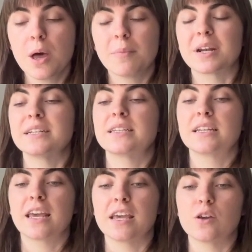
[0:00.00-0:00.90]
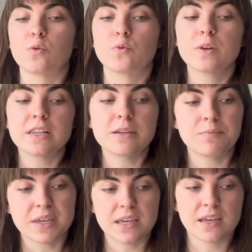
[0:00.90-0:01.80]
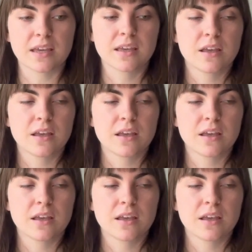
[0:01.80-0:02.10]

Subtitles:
but I did a really big